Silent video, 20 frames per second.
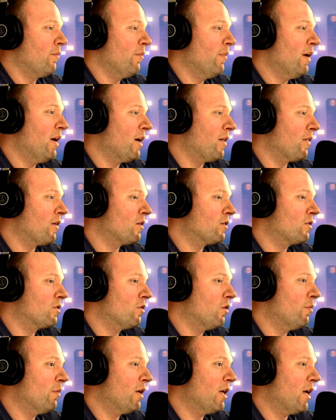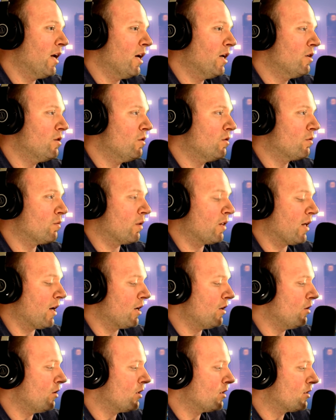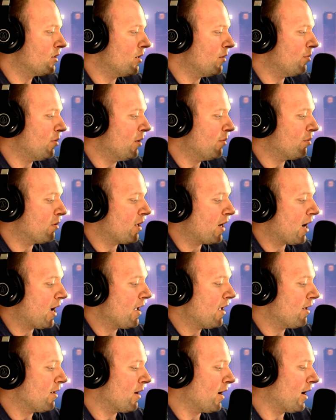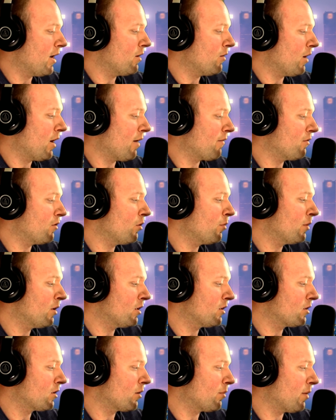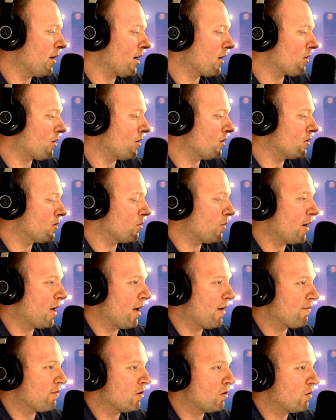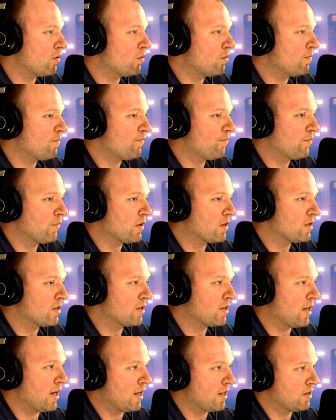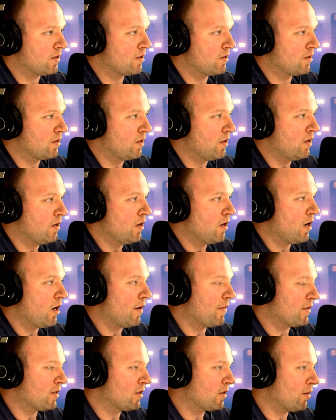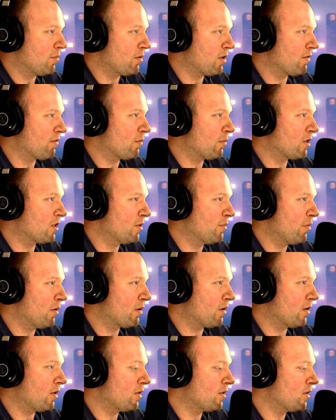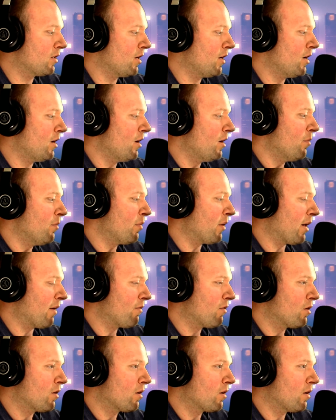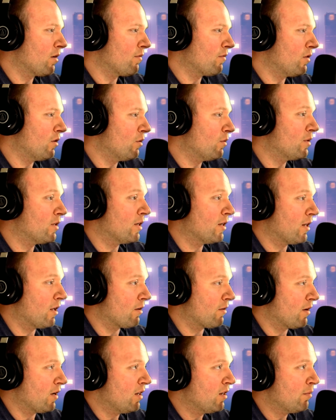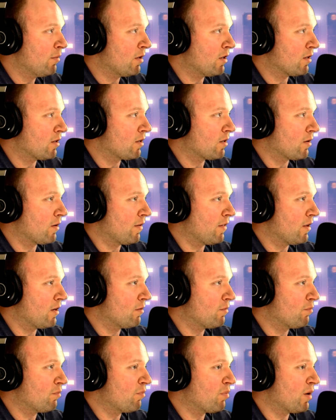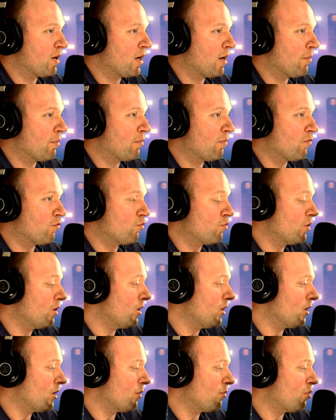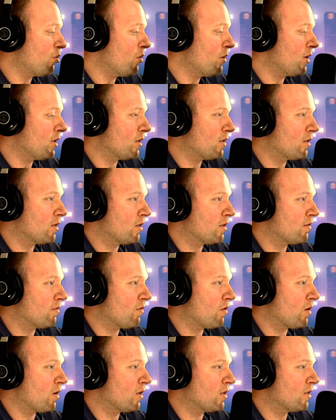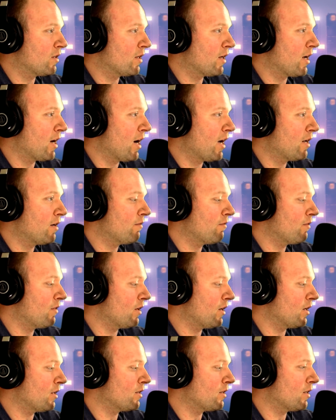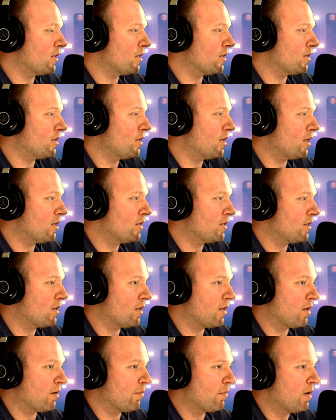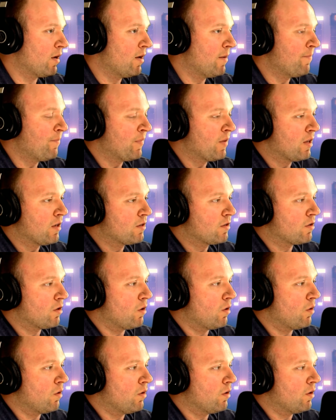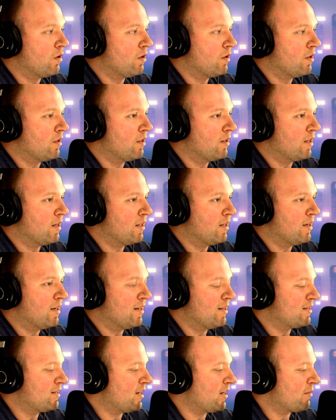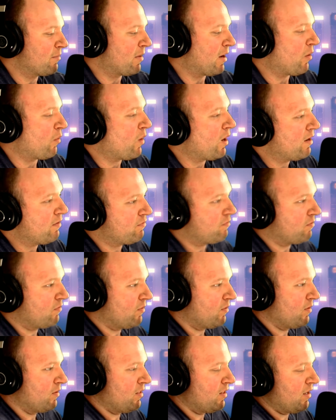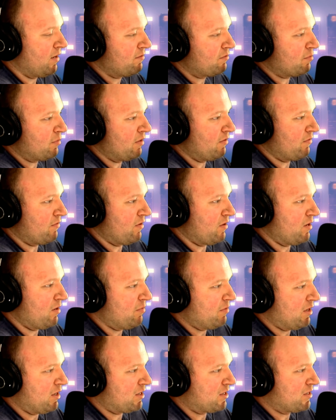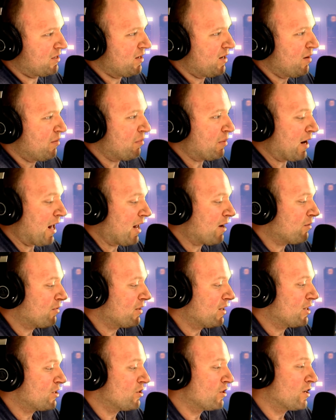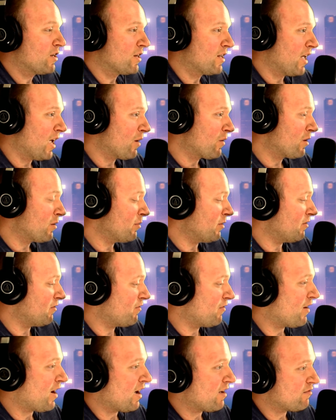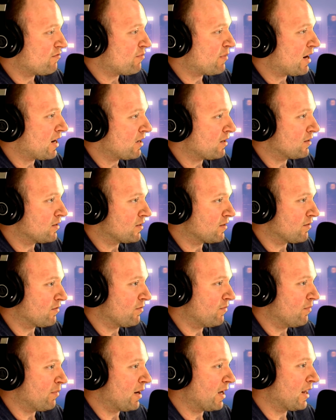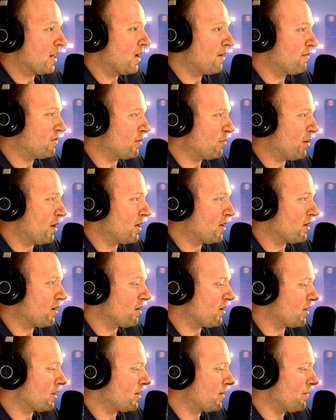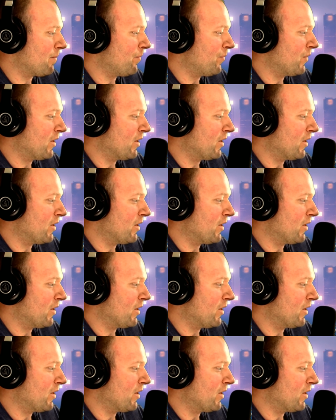Man, there's so many issues with that. And you can see people, I don't have no military background, so I have no stance on the subject from experience. But I've heard enough dudes that are in the military that bring up really good points as far as the kind of things that this does to them. So it's like my wife loves me very much, but I don't think she could carry me 5 miles if my life depended on it.